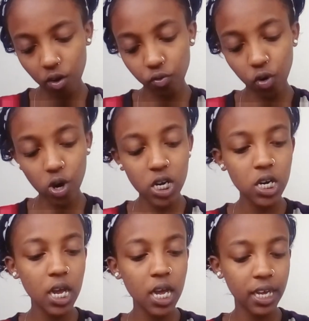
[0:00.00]
Fawn
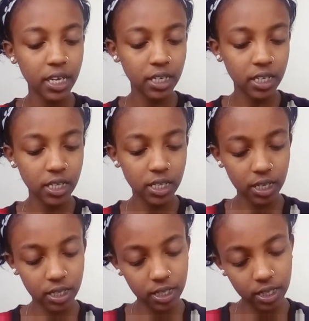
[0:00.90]
and this
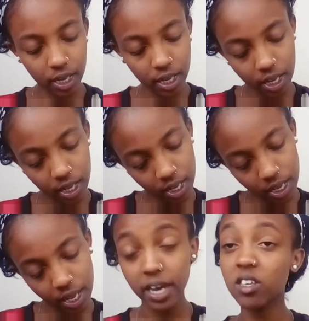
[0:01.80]
is the
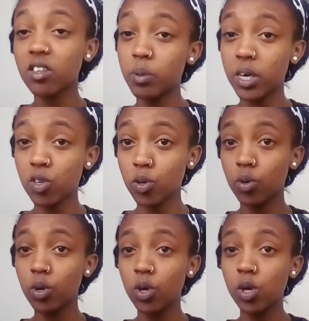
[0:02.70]
Espresso.